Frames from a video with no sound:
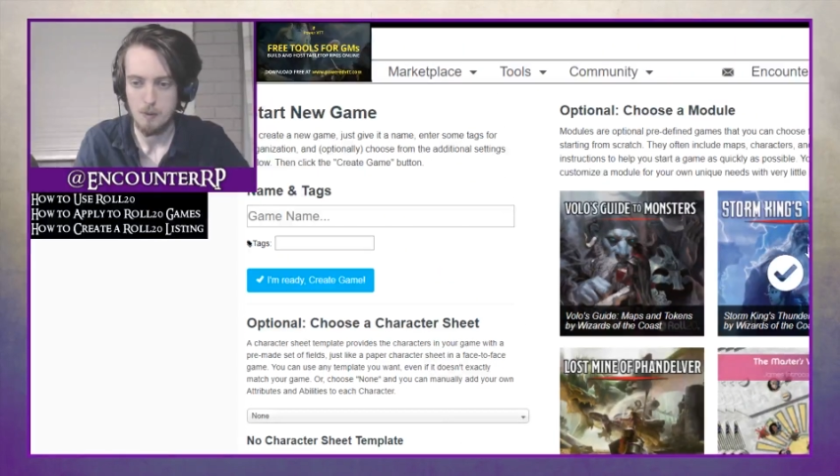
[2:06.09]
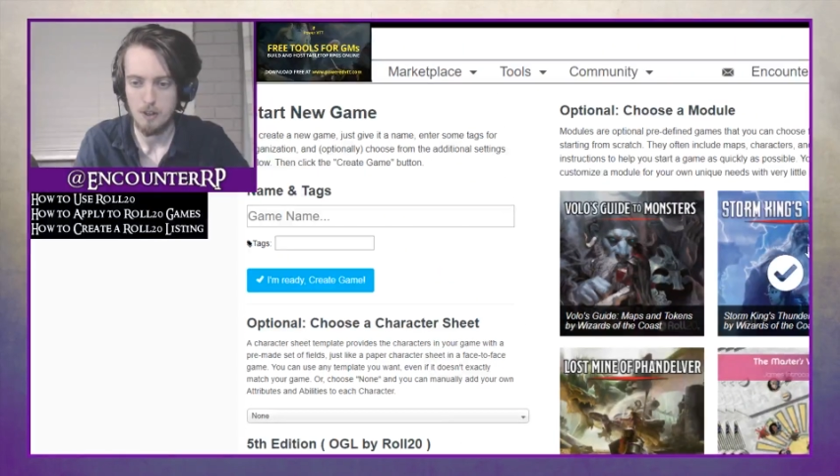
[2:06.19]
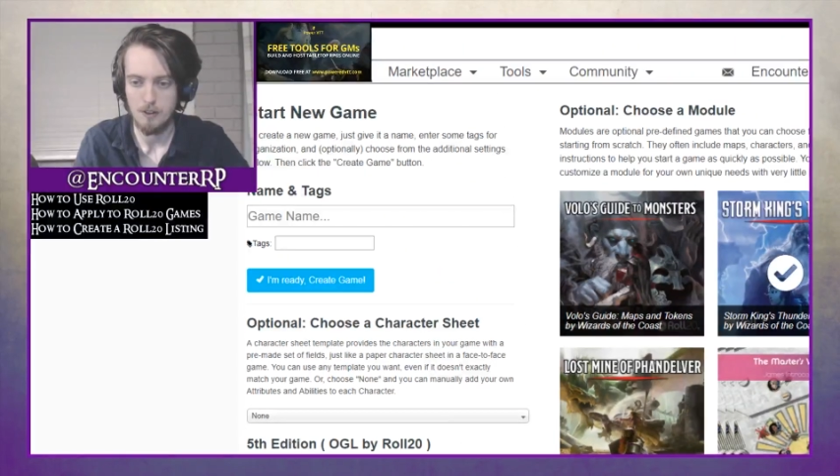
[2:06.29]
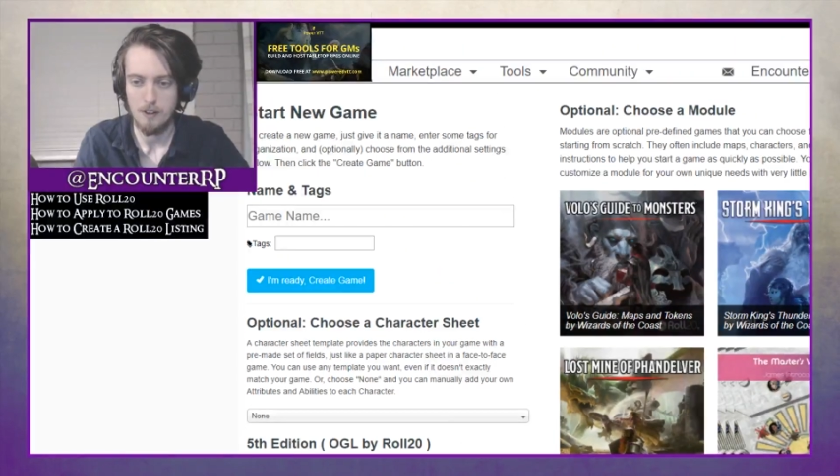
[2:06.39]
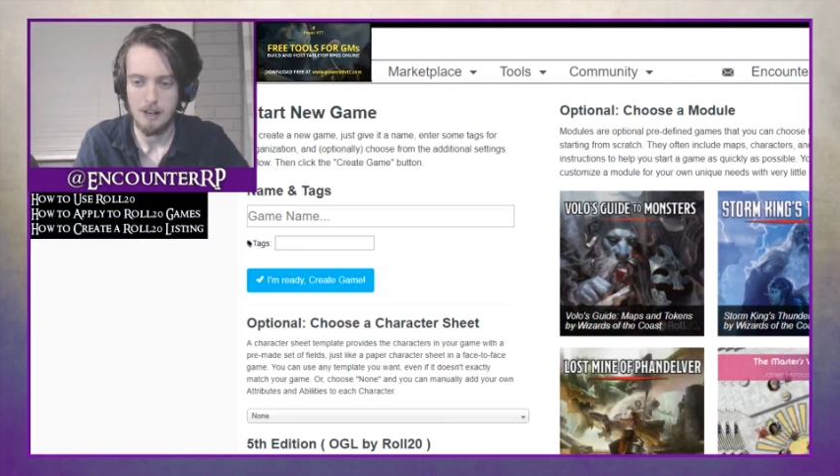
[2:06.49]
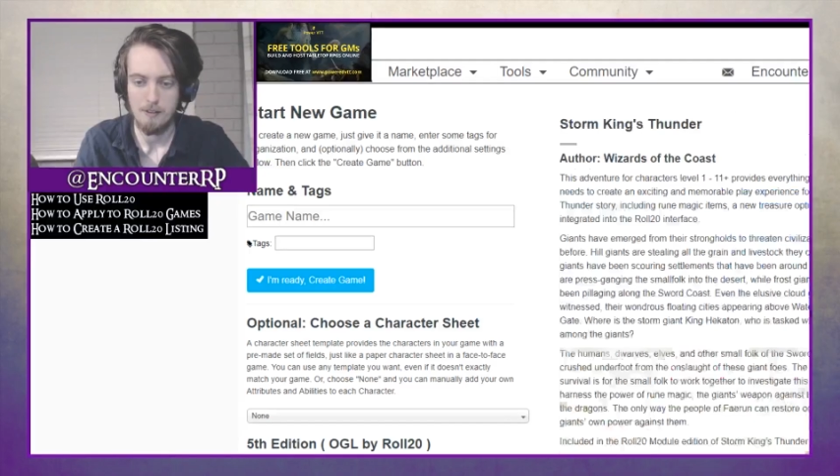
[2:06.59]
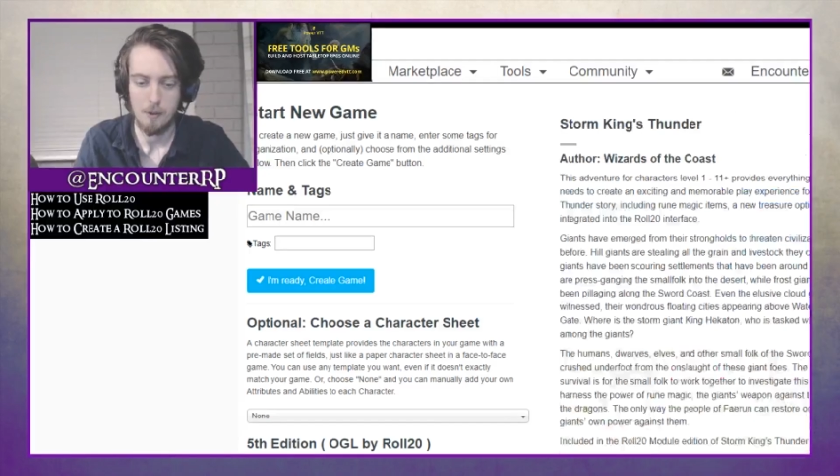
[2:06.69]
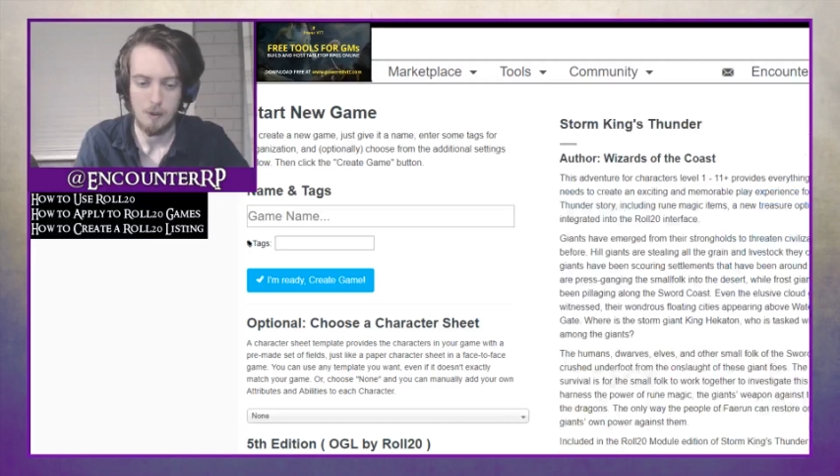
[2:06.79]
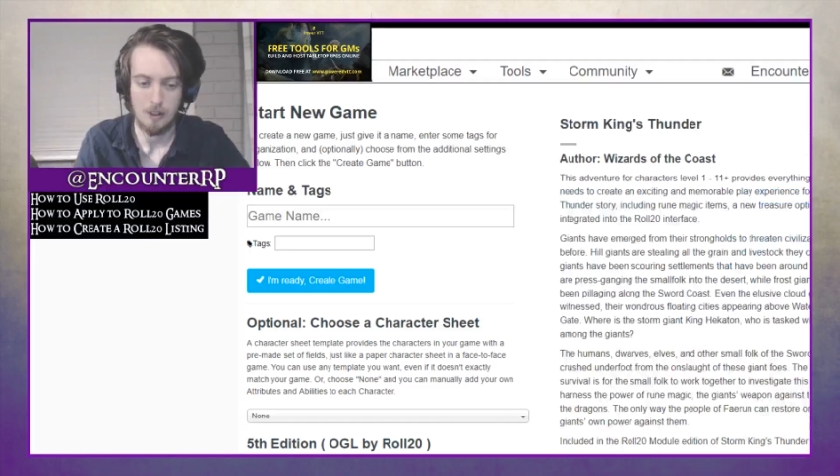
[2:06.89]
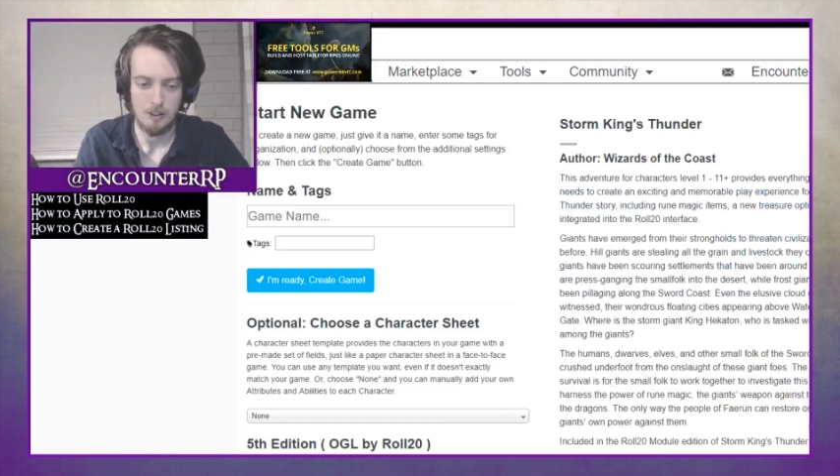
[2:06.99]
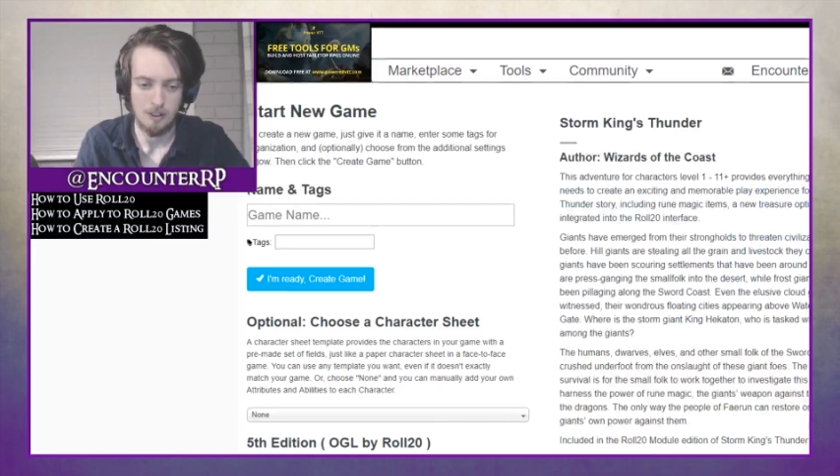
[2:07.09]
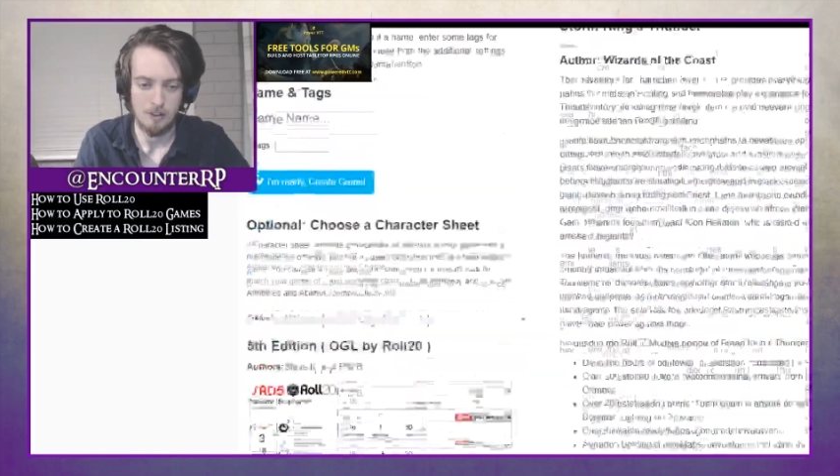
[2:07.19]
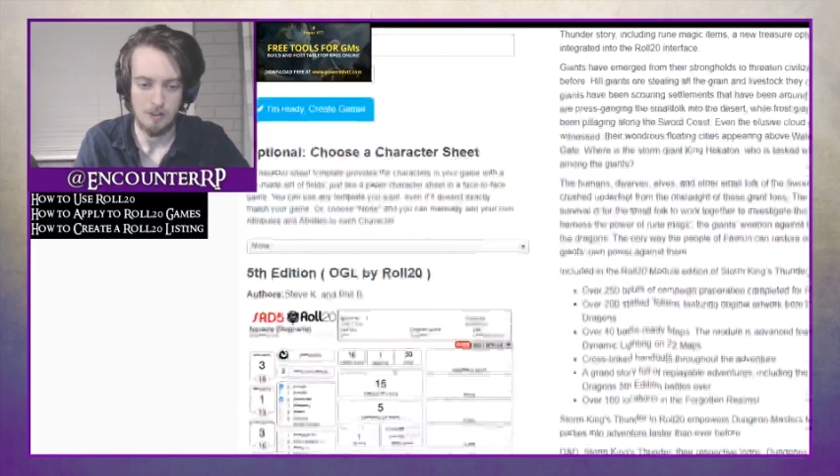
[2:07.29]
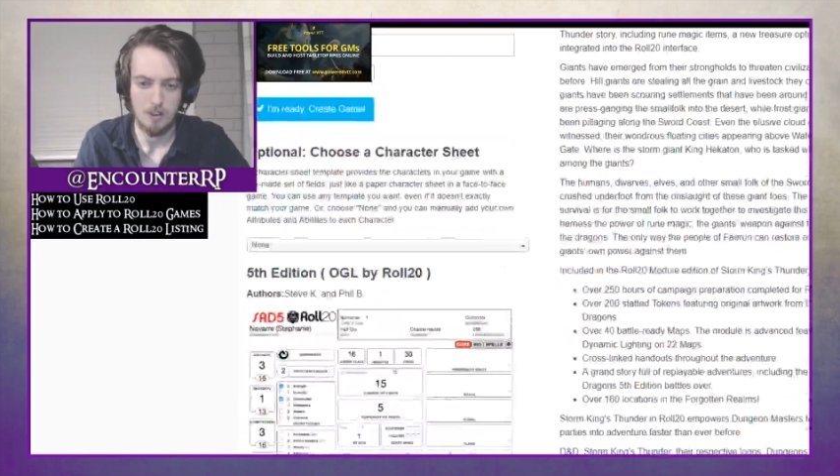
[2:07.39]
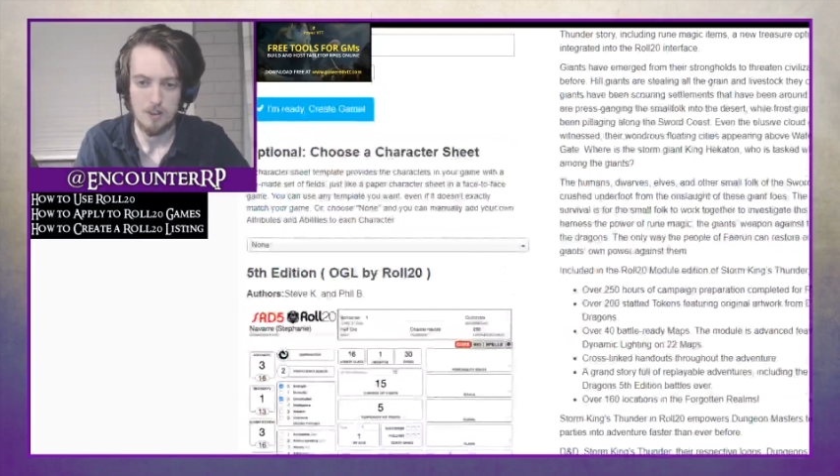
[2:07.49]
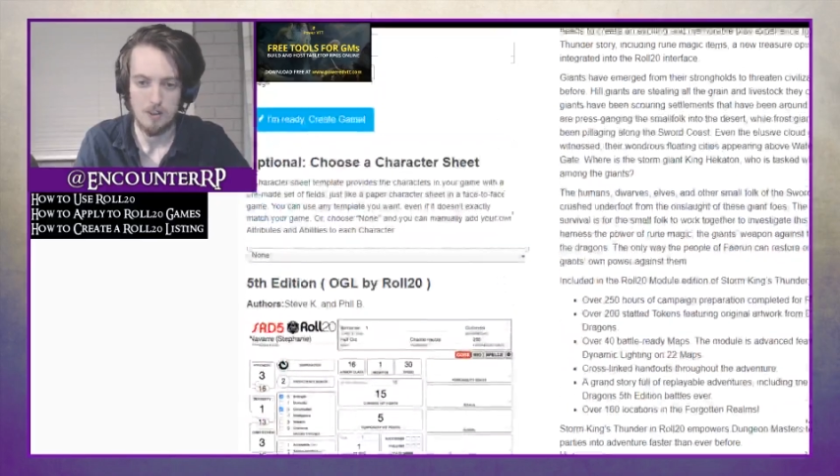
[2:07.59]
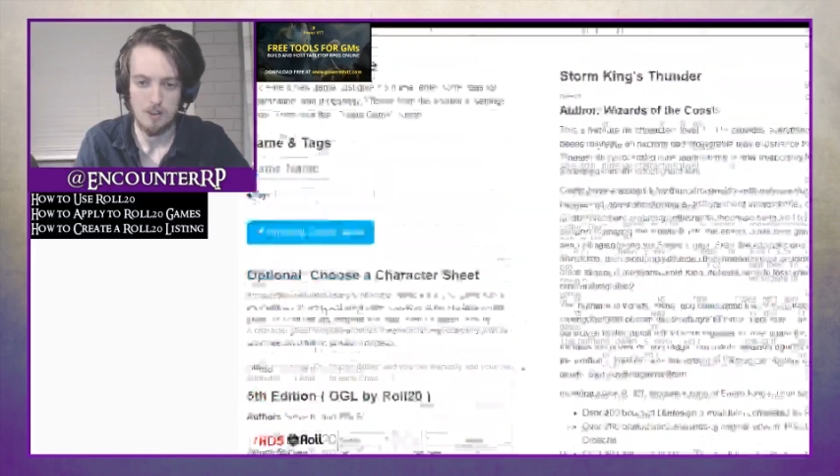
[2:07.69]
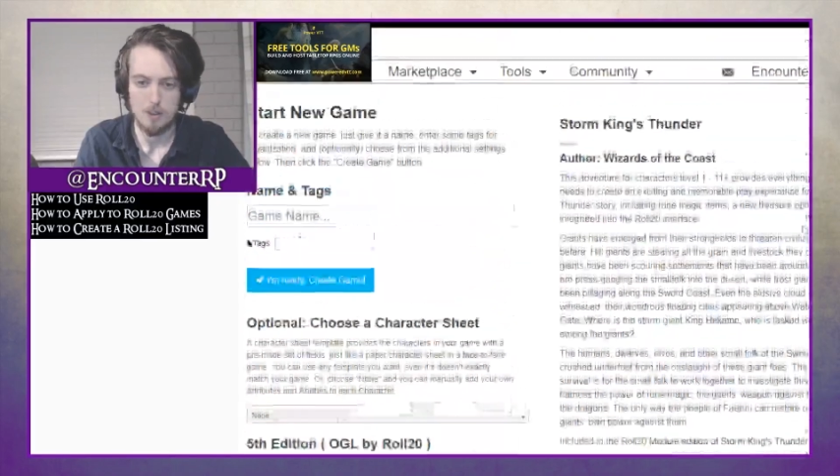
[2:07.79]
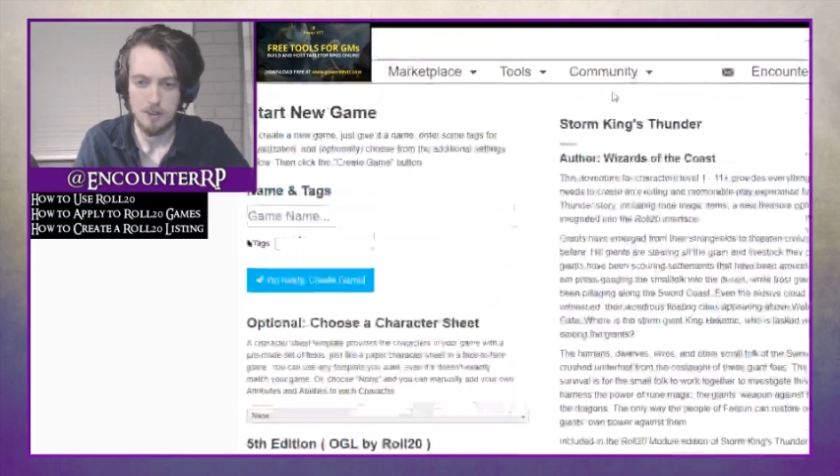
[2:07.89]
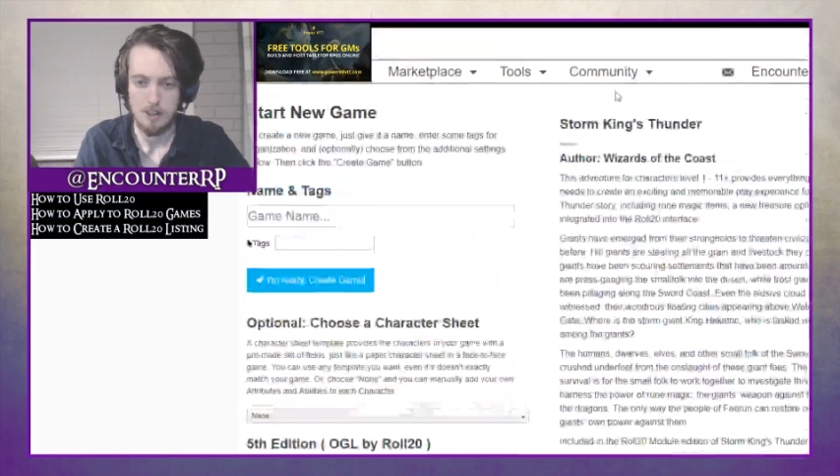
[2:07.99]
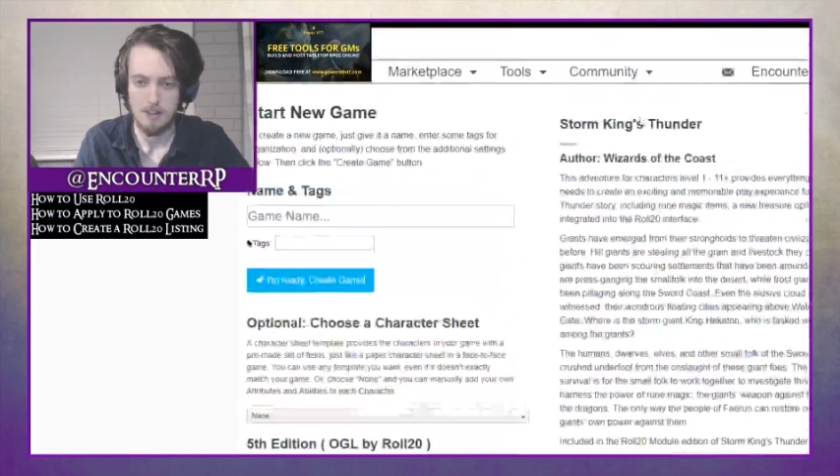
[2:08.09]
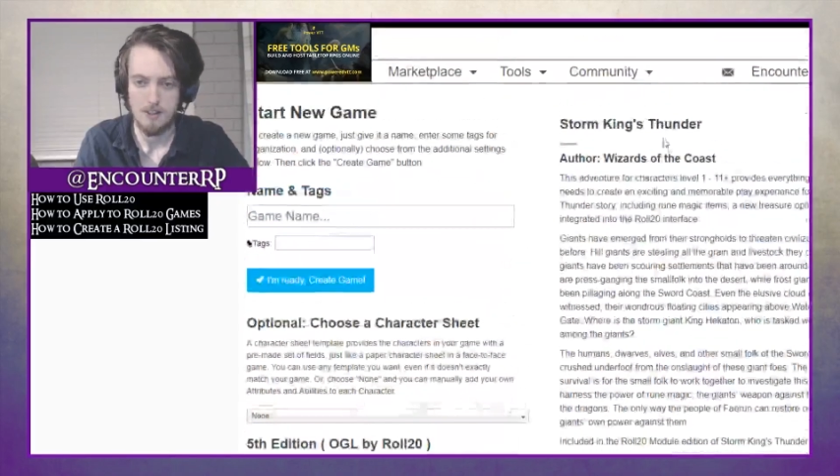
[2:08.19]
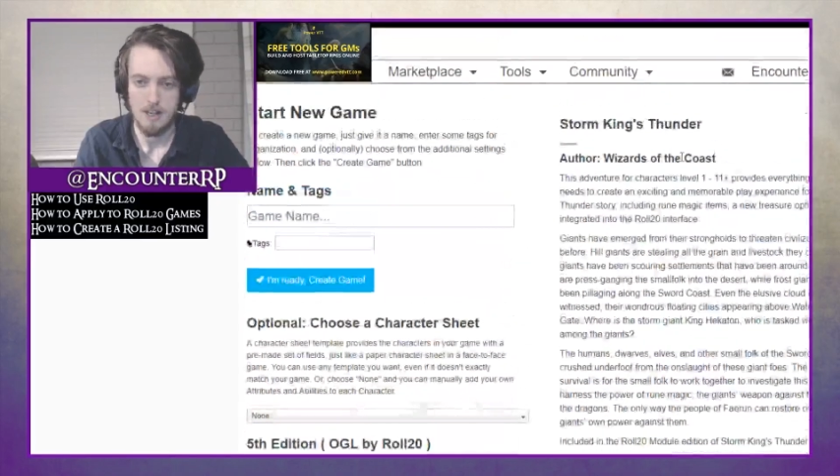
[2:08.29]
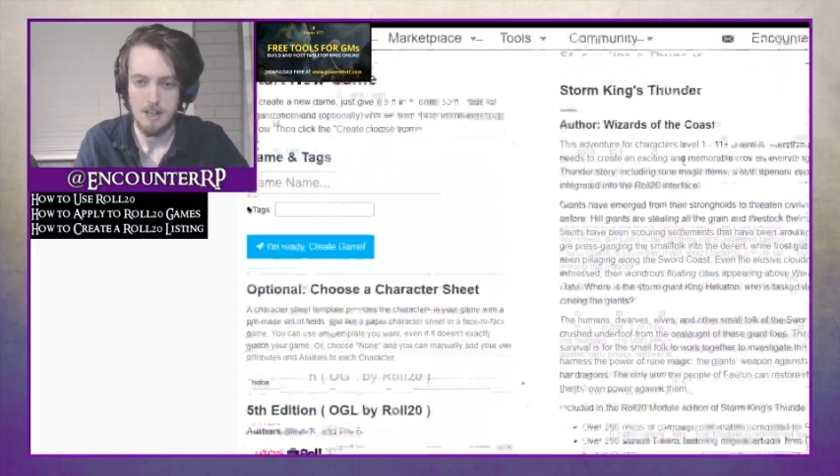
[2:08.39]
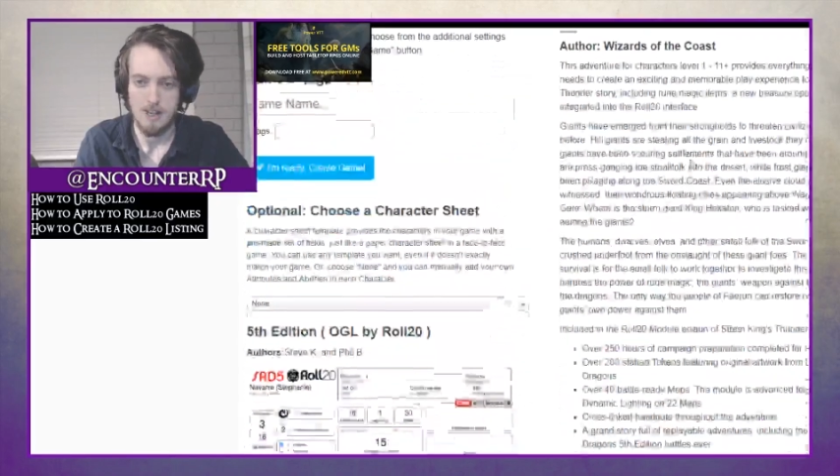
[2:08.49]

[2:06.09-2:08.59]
We'll click on that real quick to kind of show you guys what that is.